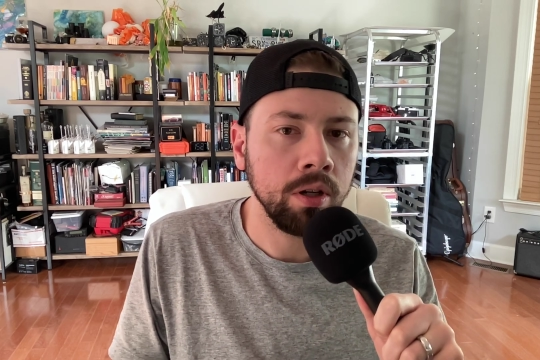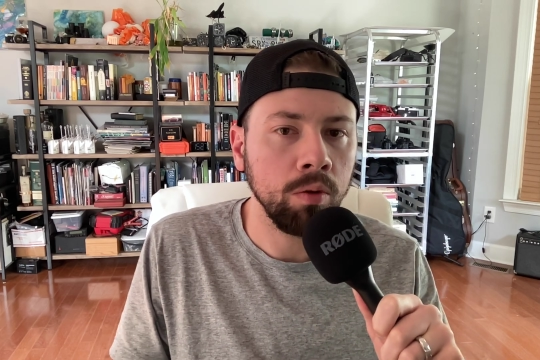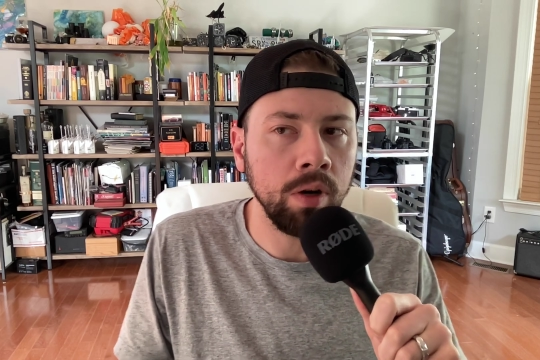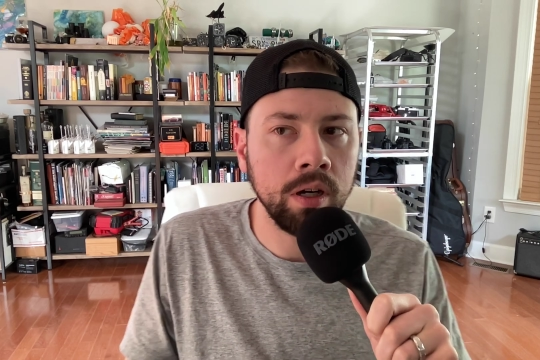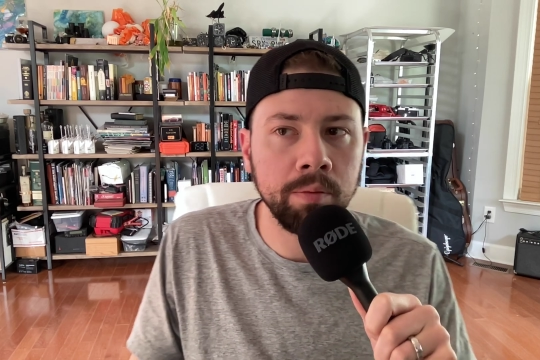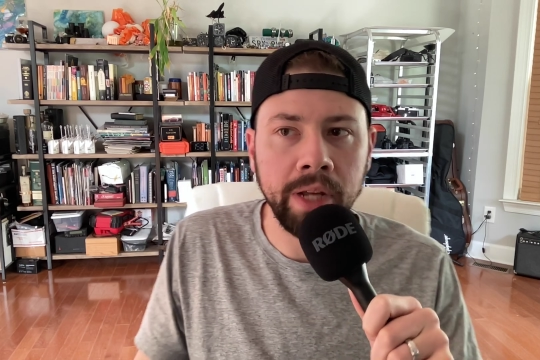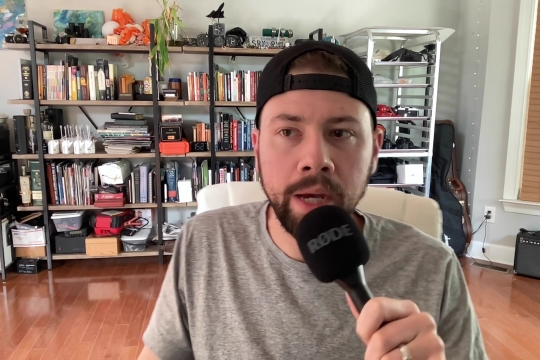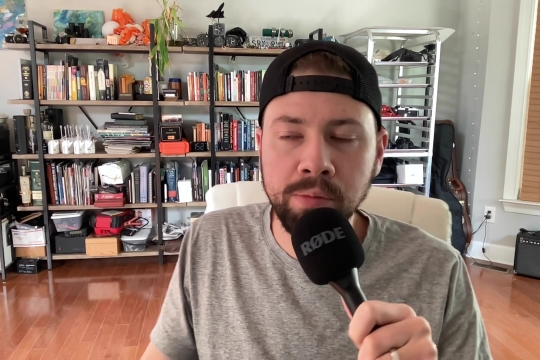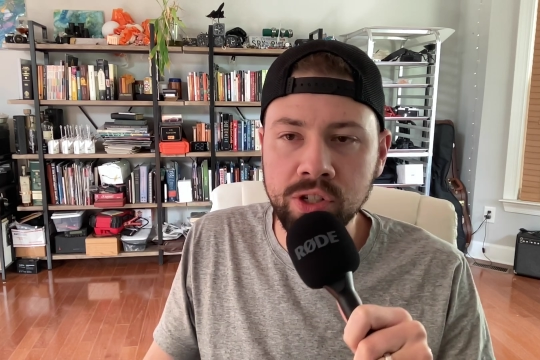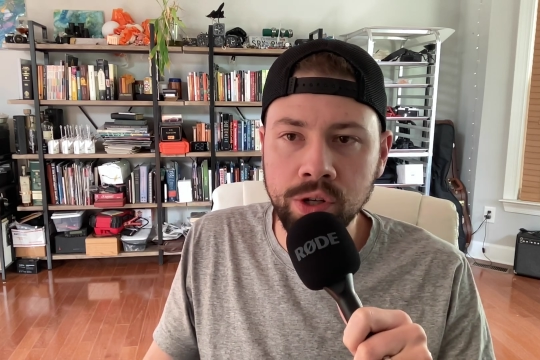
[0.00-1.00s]
Welcome to
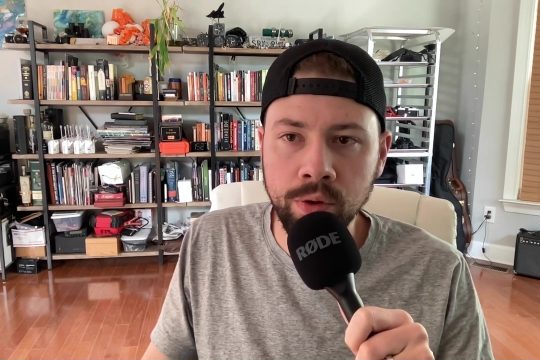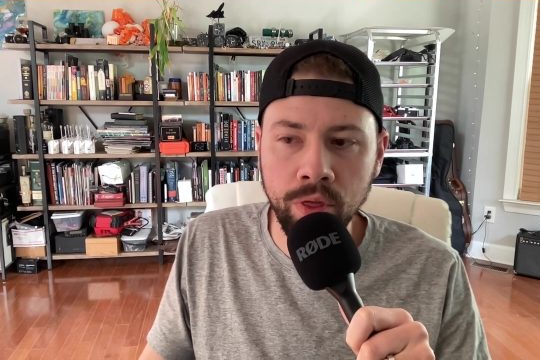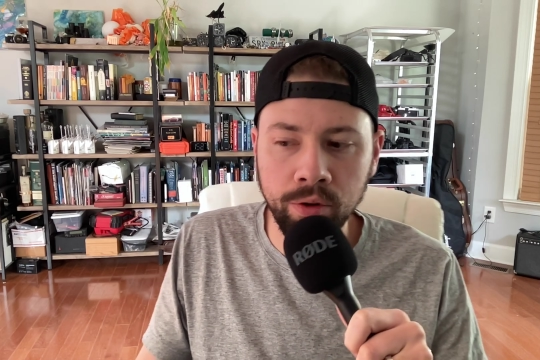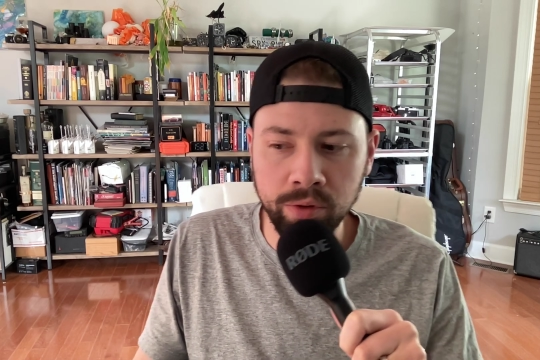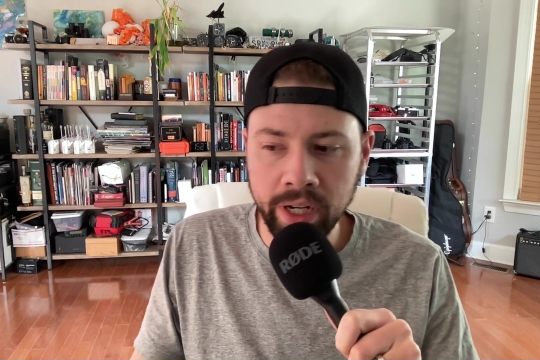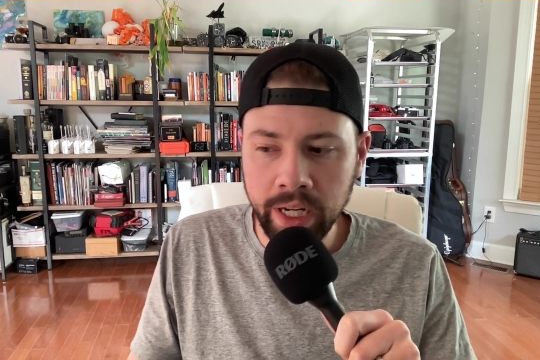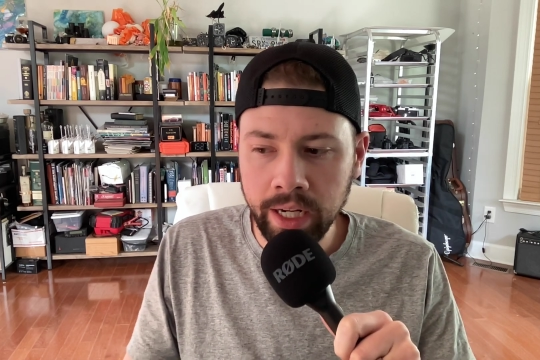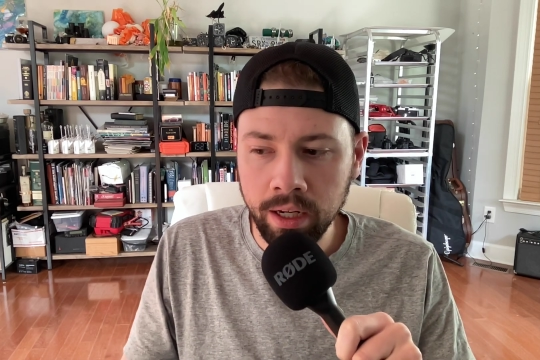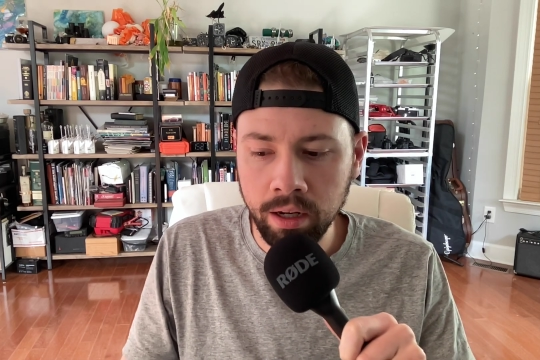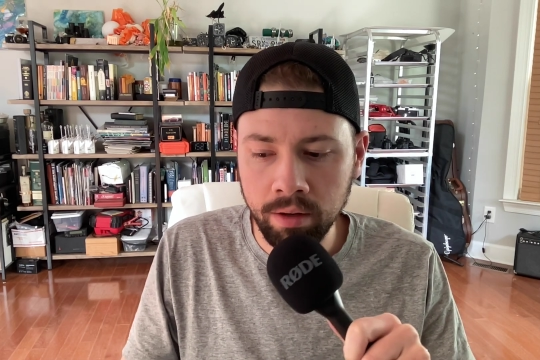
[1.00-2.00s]
episode
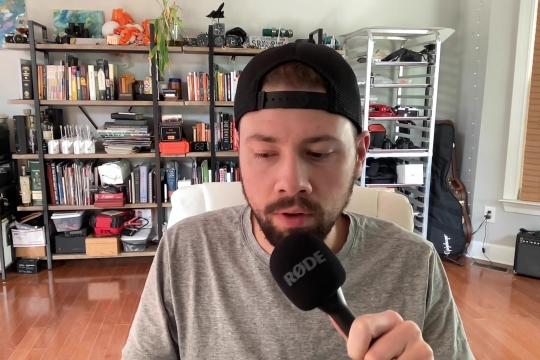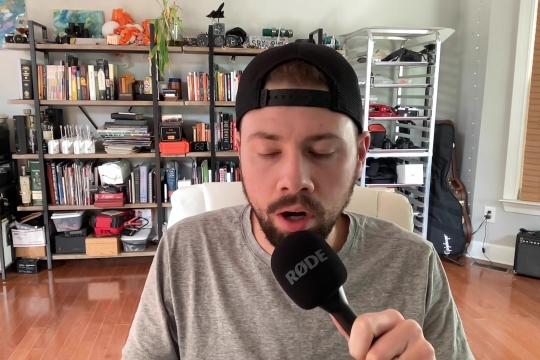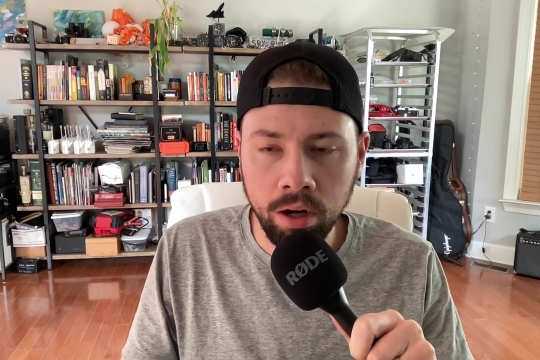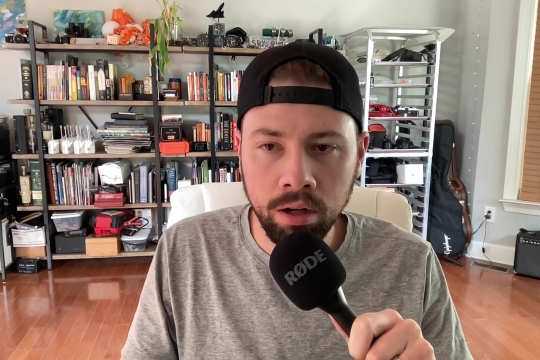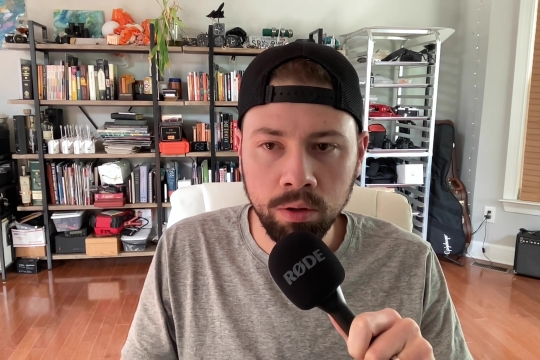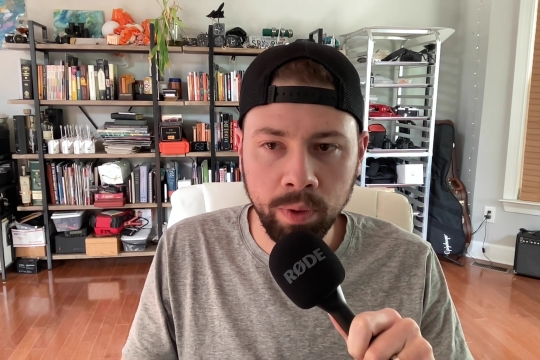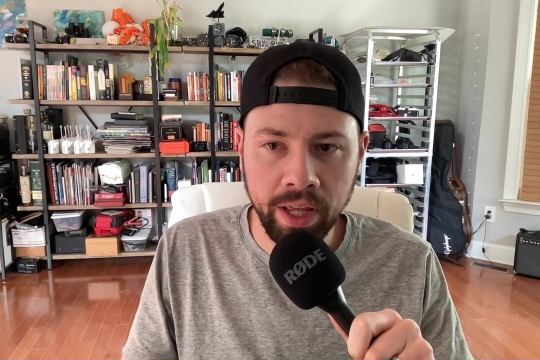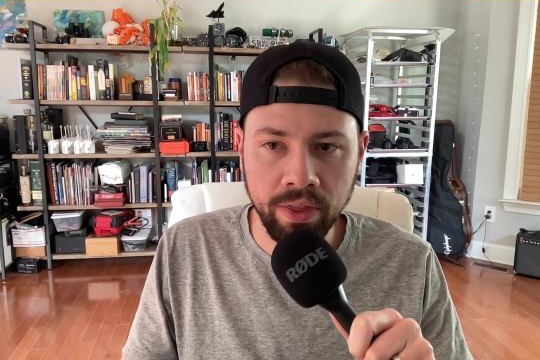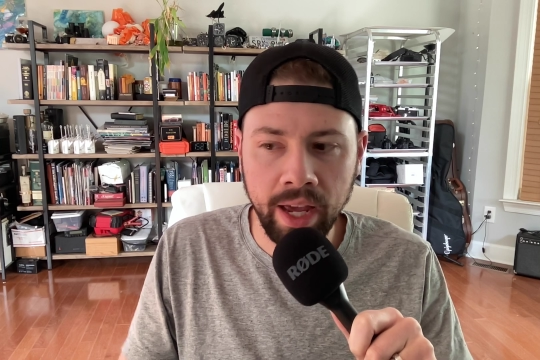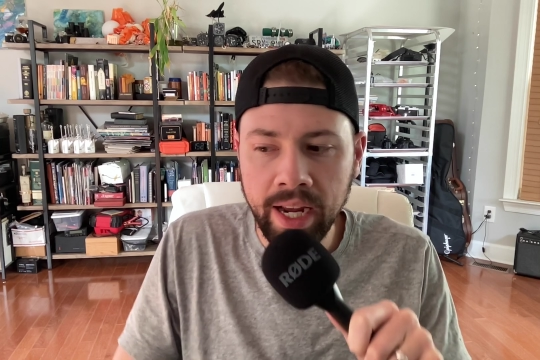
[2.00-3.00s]
3 of All
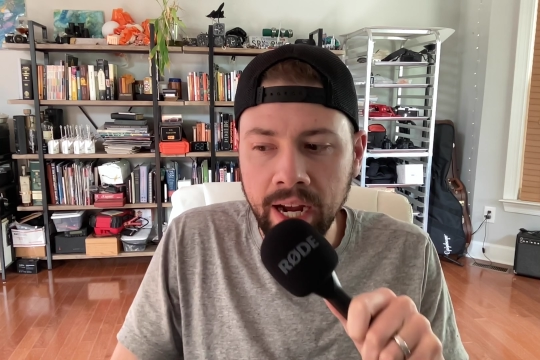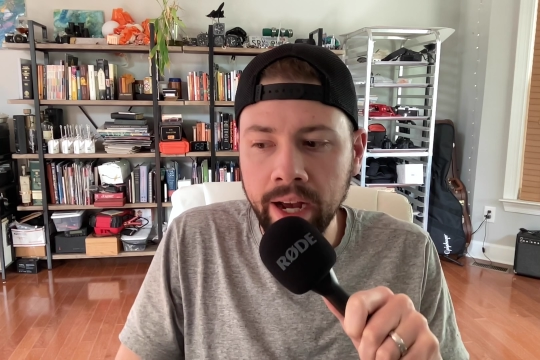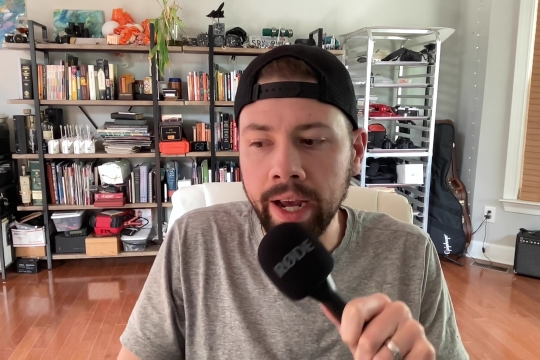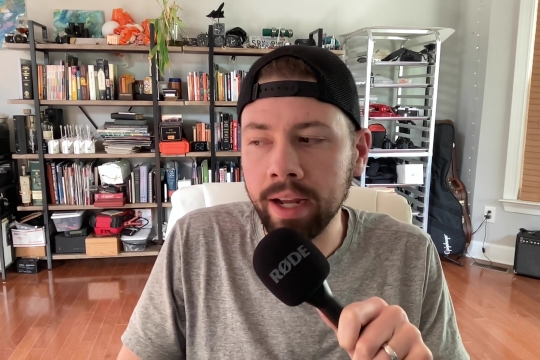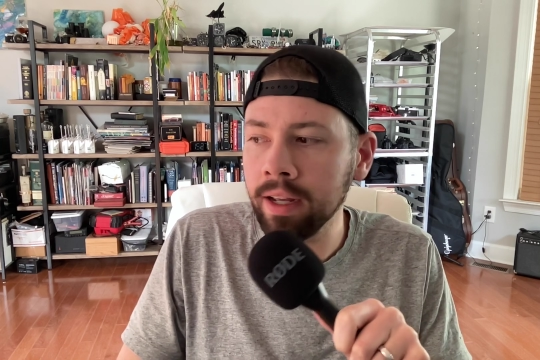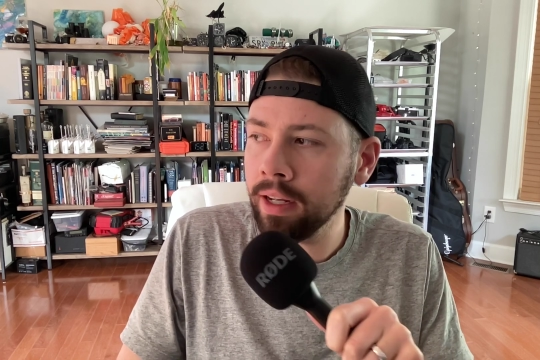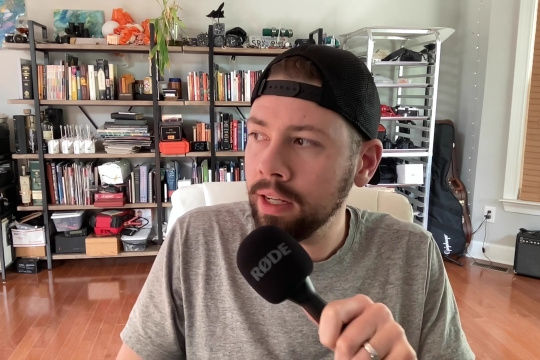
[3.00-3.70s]
with AI.